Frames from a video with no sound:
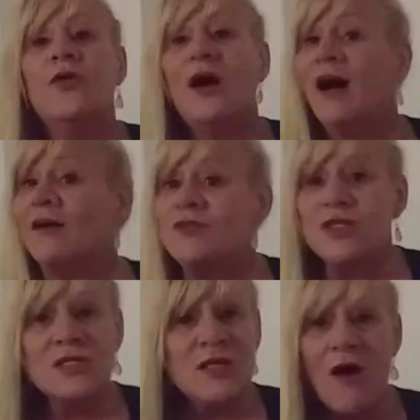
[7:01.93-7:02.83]
I'm
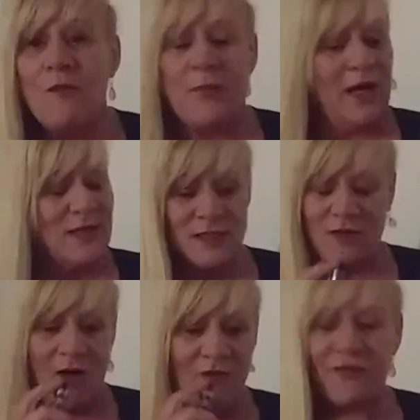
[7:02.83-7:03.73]
so pissed
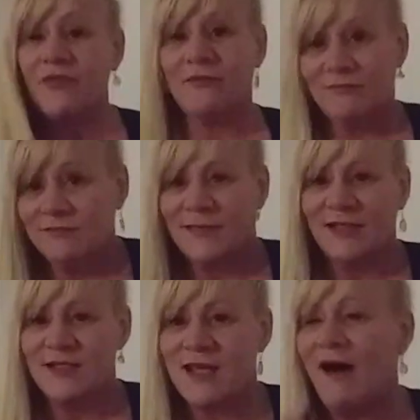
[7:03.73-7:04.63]
off, can
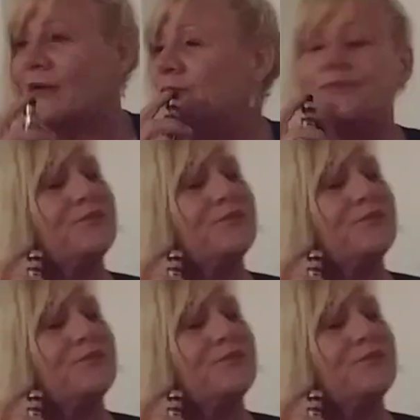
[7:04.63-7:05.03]
you tell?